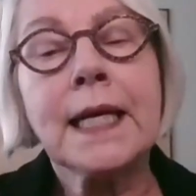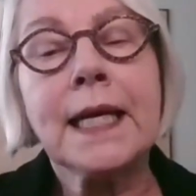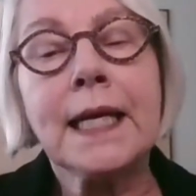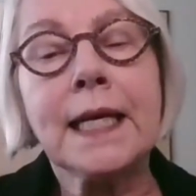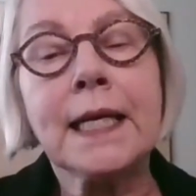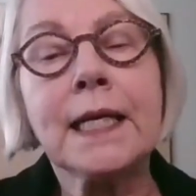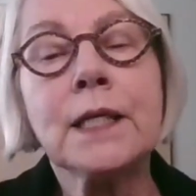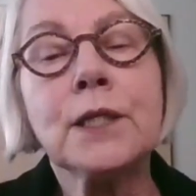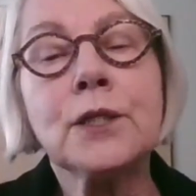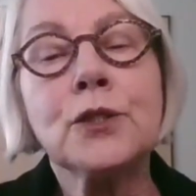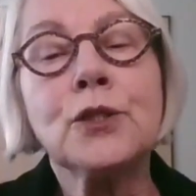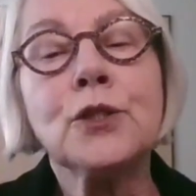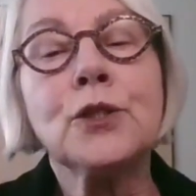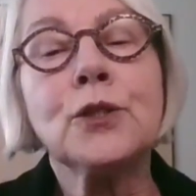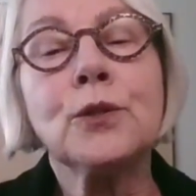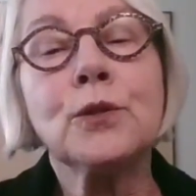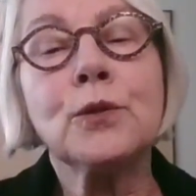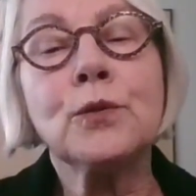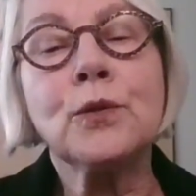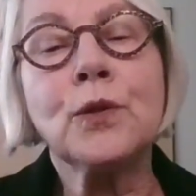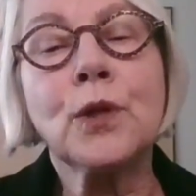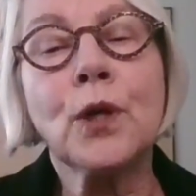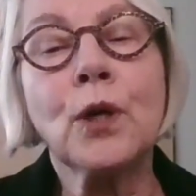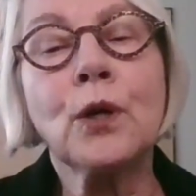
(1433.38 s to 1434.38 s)

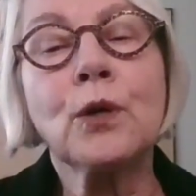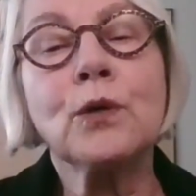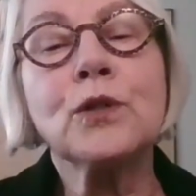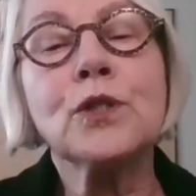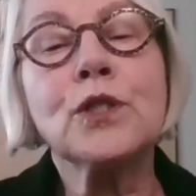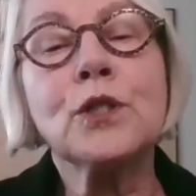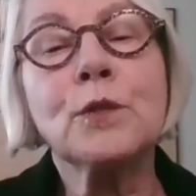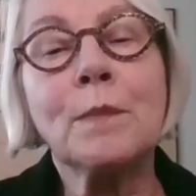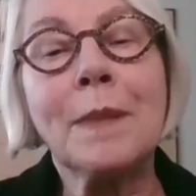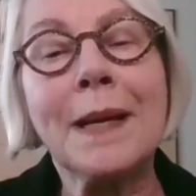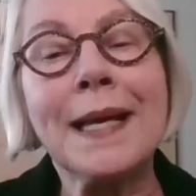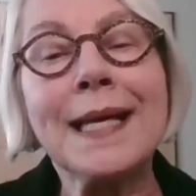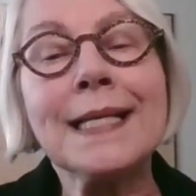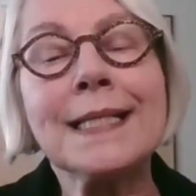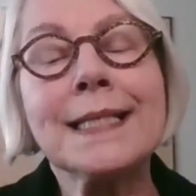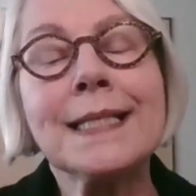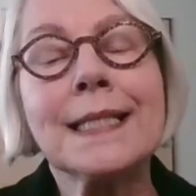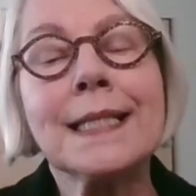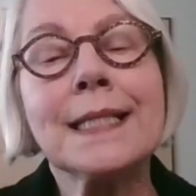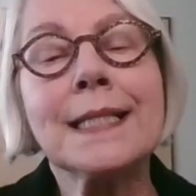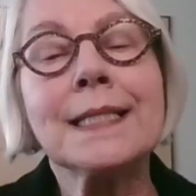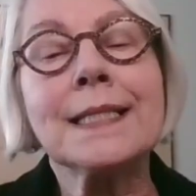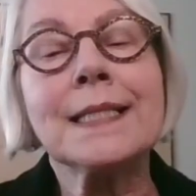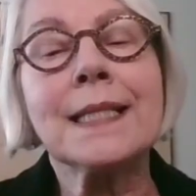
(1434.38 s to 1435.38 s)
into those
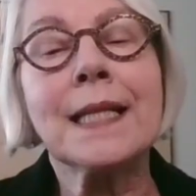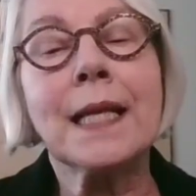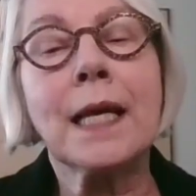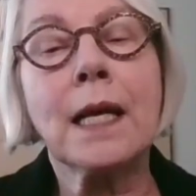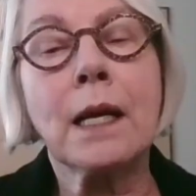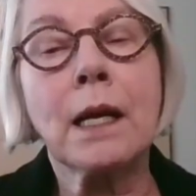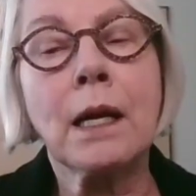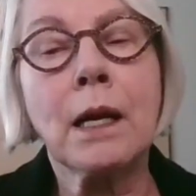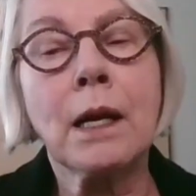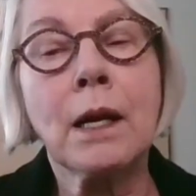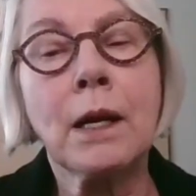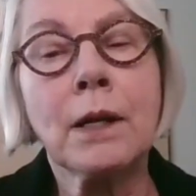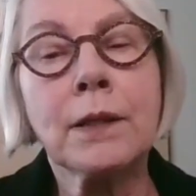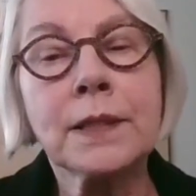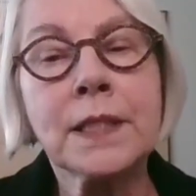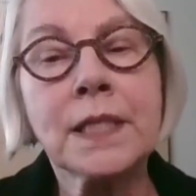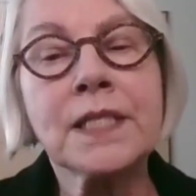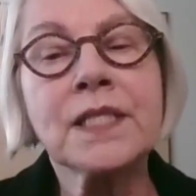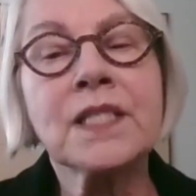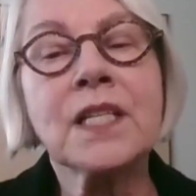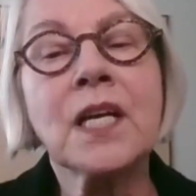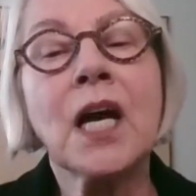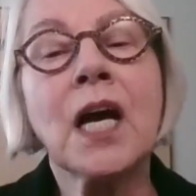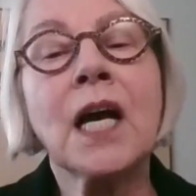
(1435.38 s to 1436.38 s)
spaces that are
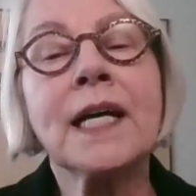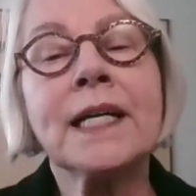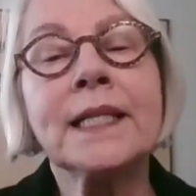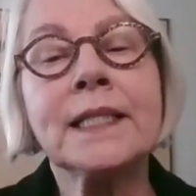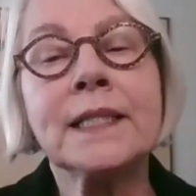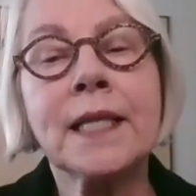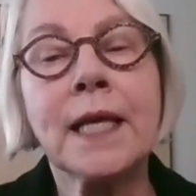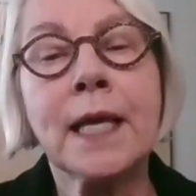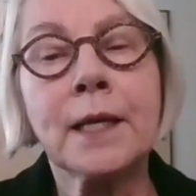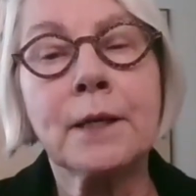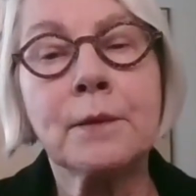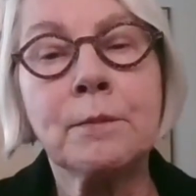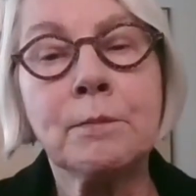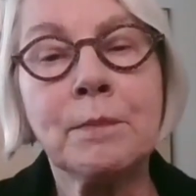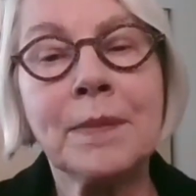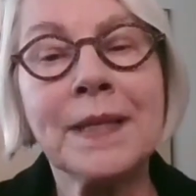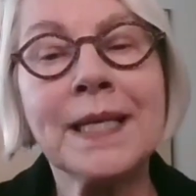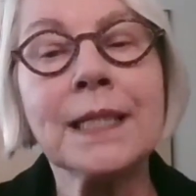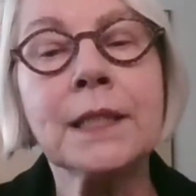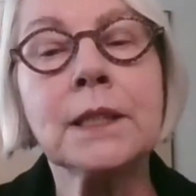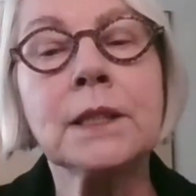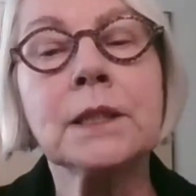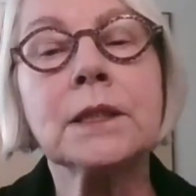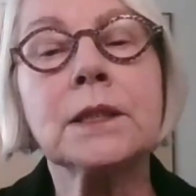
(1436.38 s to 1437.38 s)
designed and
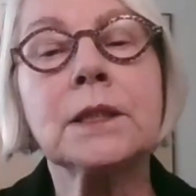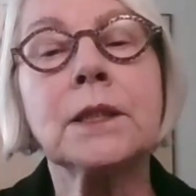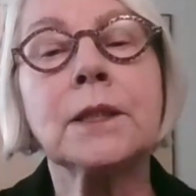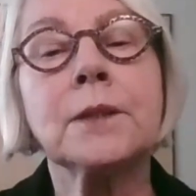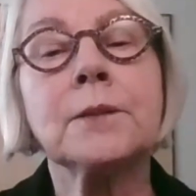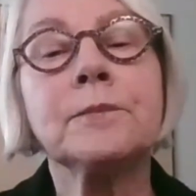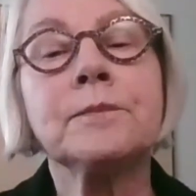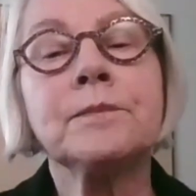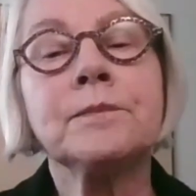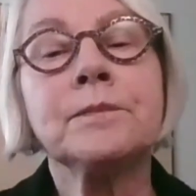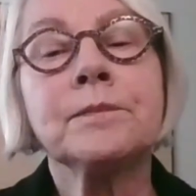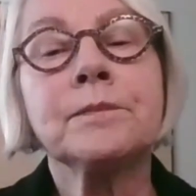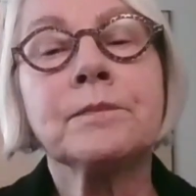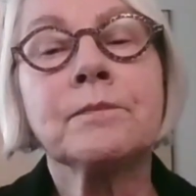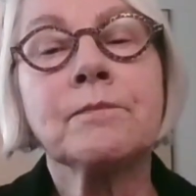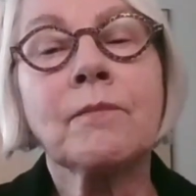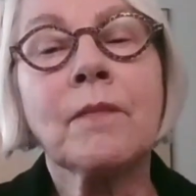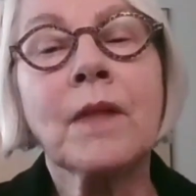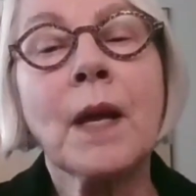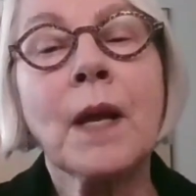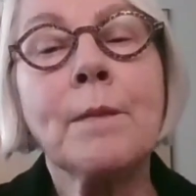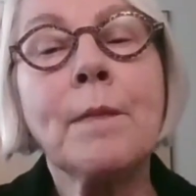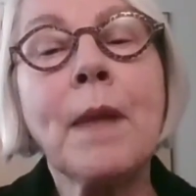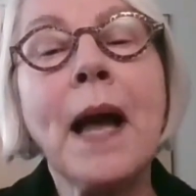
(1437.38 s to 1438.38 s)
built
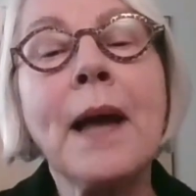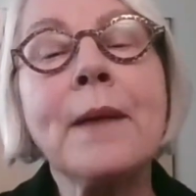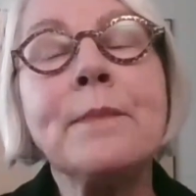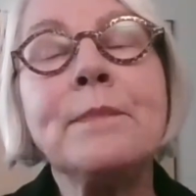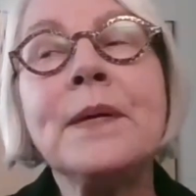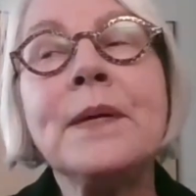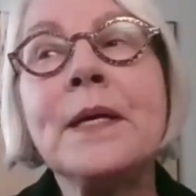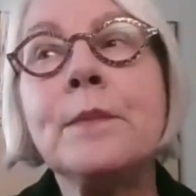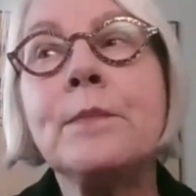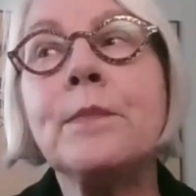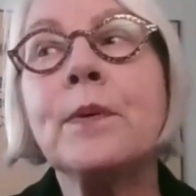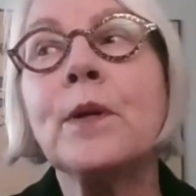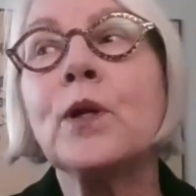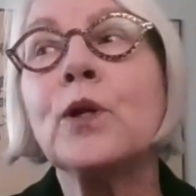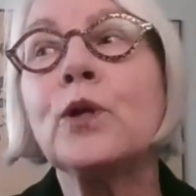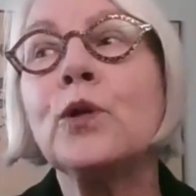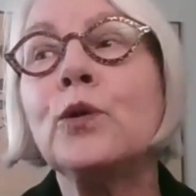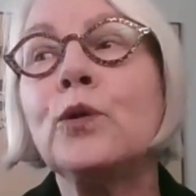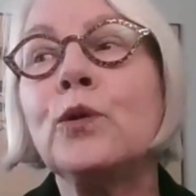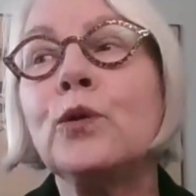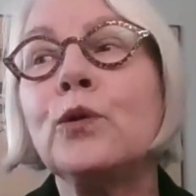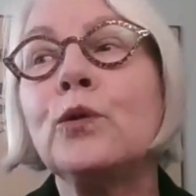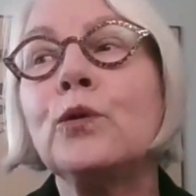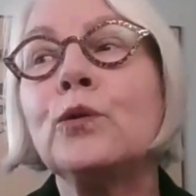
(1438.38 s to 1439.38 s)
by people
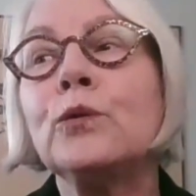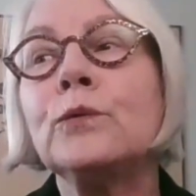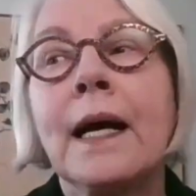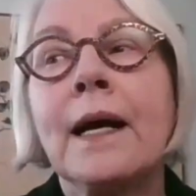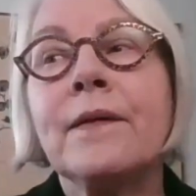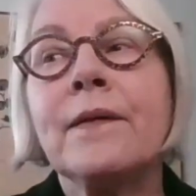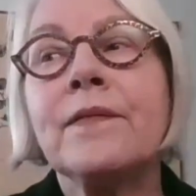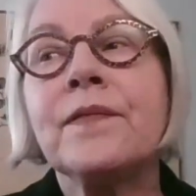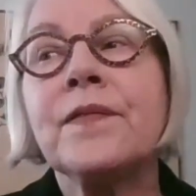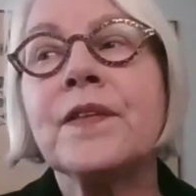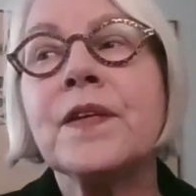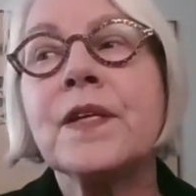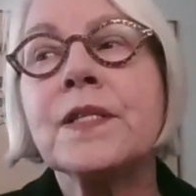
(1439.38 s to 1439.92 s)
who I've